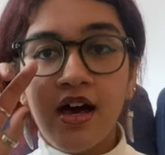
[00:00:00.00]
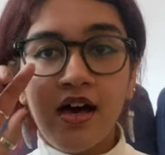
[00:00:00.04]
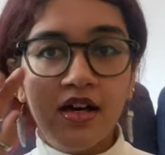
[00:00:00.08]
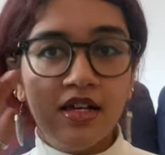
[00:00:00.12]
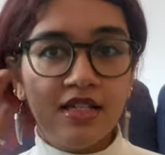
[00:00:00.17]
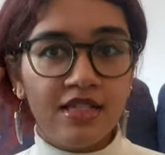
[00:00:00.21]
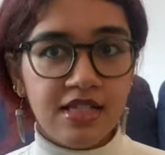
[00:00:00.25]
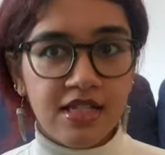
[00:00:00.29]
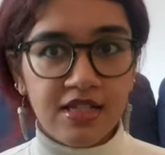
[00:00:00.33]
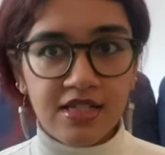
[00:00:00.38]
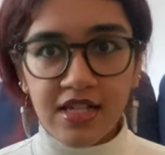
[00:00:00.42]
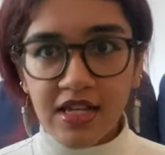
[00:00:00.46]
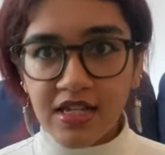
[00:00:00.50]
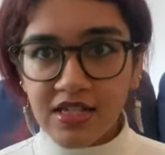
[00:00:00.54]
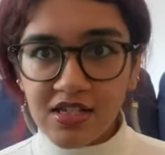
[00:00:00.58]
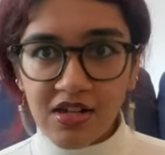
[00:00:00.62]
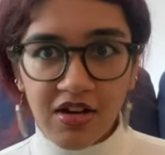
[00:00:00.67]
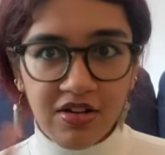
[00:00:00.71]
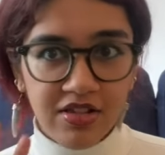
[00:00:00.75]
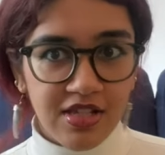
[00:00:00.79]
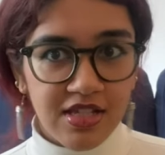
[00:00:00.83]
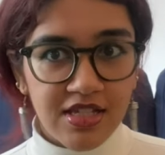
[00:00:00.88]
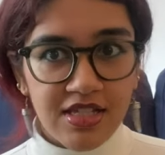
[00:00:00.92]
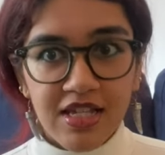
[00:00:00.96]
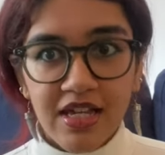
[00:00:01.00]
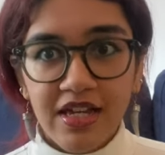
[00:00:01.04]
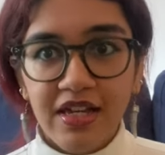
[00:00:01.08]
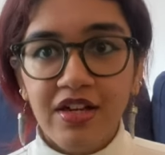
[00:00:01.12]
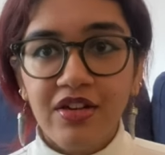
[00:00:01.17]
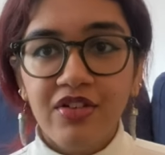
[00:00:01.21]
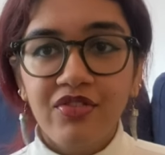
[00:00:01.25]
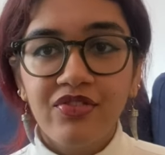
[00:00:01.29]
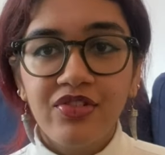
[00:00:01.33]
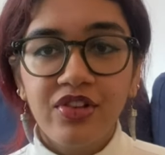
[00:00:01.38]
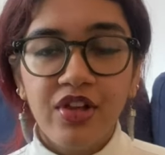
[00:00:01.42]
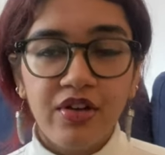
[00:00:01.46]
since I saw this
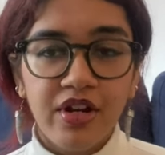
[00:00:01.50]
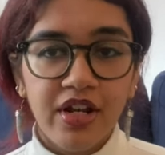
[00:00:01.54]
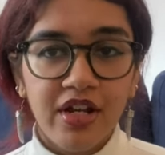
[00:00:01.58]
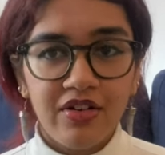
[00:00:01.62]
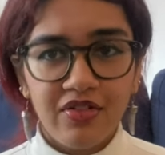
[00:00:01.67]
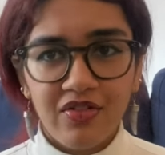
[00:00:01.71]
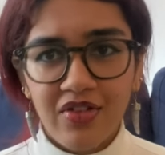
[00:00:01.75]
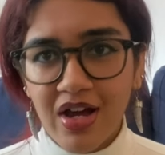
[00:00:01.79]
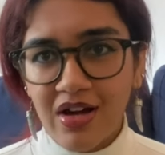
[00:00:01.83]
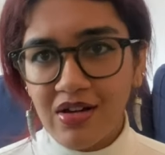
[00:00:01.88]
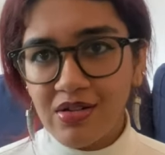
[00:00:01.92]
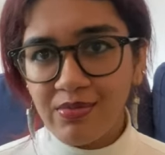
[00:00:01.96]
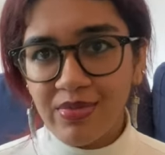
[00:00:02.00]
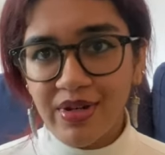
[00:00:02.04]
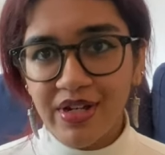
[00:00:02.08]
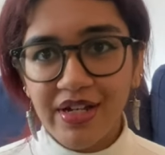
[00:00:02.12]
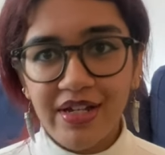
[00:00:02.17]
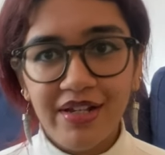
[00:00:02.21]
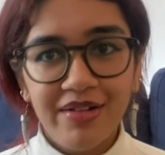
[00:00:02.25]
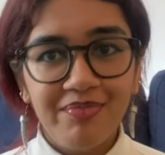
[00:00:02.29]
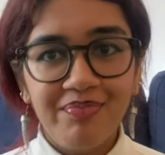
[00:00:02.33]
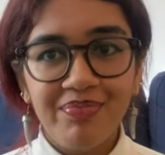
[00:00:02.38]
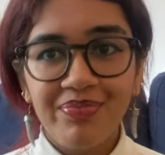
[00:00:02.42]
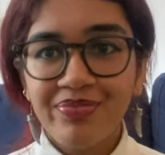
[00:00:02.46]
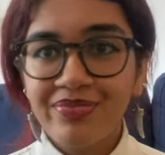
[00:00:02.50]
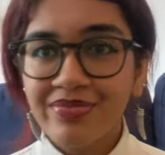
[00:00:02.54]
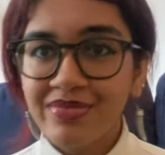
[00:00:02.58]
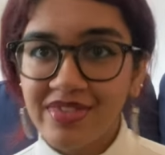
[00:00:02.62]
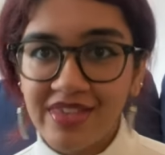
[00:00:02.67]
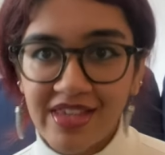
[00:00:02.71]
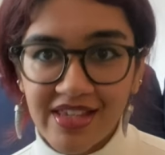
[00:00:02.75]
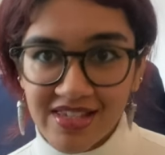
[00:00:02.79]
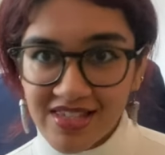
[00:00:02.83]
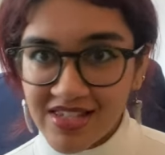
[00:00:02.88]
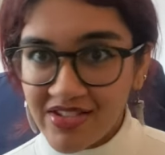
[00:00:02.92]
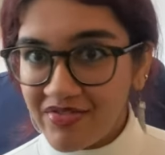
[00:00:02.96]
like floating around, but
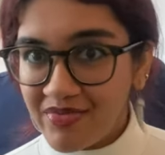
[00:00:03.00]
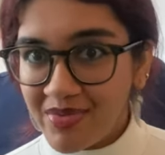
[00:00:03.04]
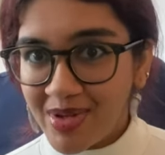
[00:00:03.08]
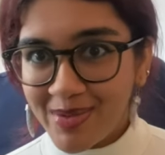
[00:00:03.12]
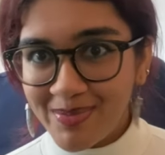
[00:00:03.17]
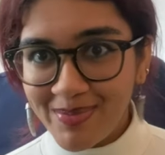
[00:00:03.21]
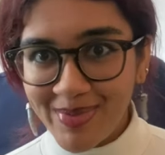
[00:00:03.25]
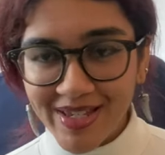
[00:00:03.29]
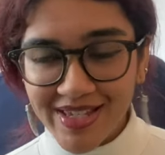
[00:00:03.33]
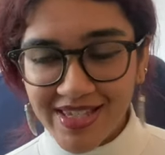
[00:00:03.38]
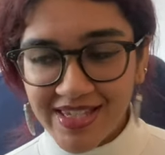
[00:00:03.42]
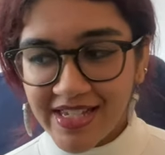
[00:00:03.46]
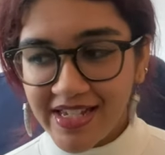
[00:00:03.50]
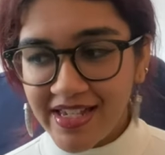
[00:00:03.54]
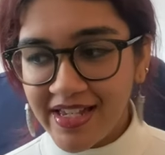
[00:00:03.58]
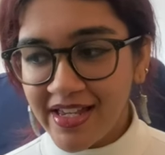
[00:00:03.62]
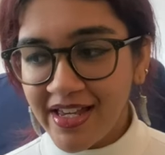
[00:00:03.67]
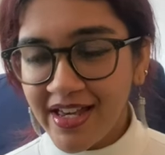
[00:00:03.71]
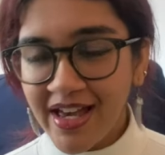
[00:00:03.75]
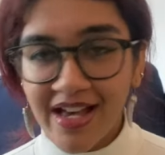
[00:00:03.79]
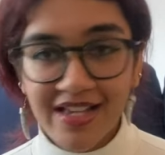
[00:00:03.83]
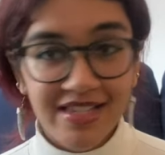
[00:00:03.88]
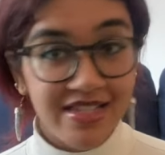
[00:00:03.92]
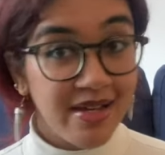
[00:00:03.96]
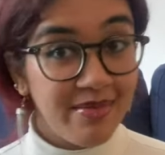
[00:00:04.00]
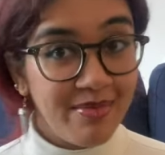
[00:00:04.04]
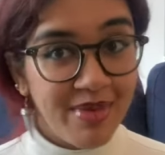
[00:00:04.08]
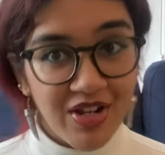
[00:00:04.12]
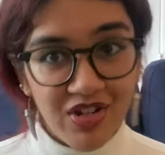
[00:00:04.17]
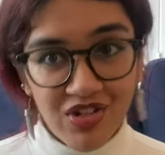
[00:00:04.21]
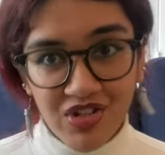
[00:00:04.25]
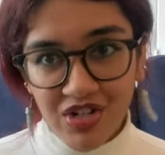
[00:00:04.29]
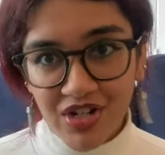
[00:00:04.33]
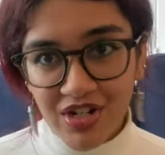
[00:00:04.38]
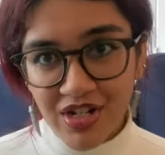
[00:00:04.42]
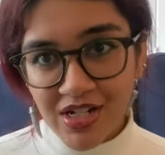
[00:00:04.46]
things have been busy, as I
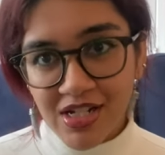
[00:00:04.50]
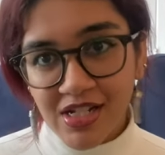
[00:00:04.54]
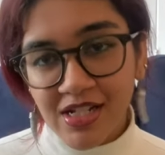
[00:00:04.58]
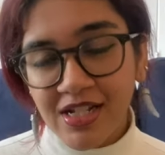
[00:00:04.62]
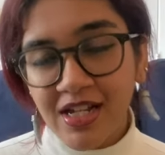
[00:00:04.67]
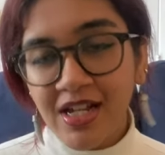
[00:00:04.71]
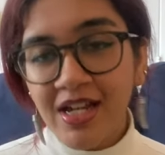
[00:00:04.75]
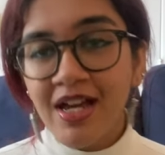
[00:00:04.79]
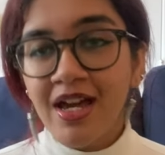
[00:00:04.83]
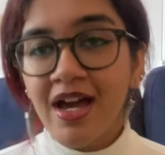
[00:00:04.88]
mentioned.